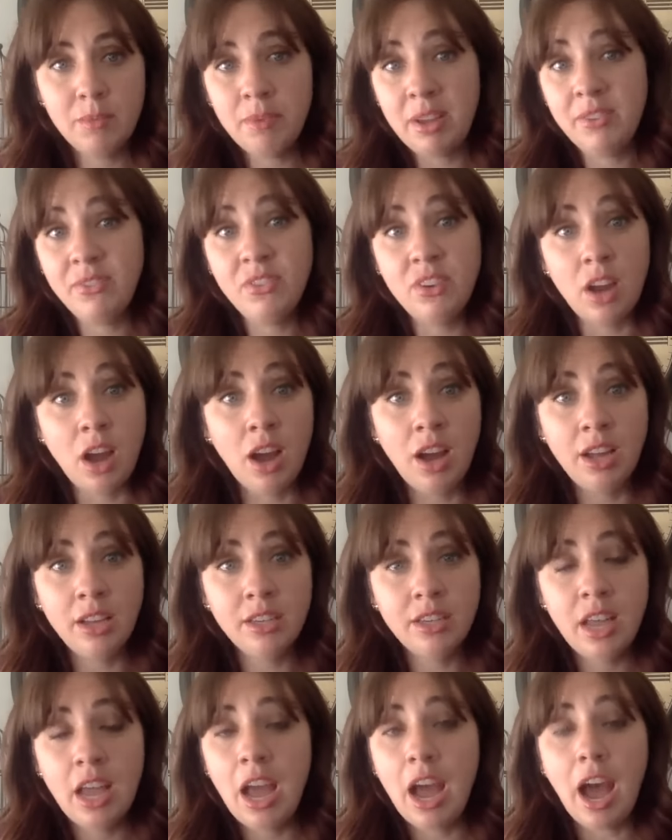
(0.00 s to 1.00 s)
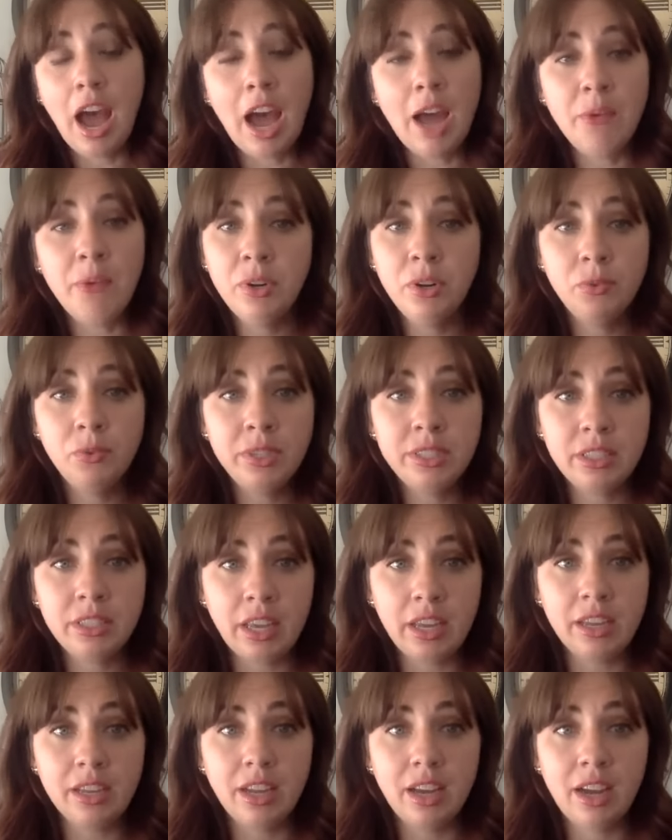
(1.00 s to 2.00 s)
If not, I wouldn't risk
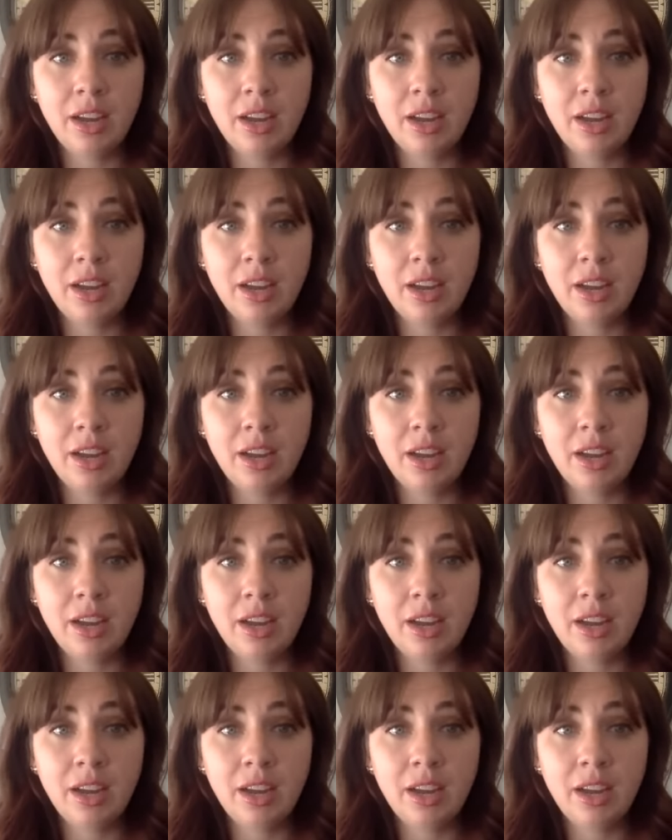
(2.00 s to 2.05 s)
it.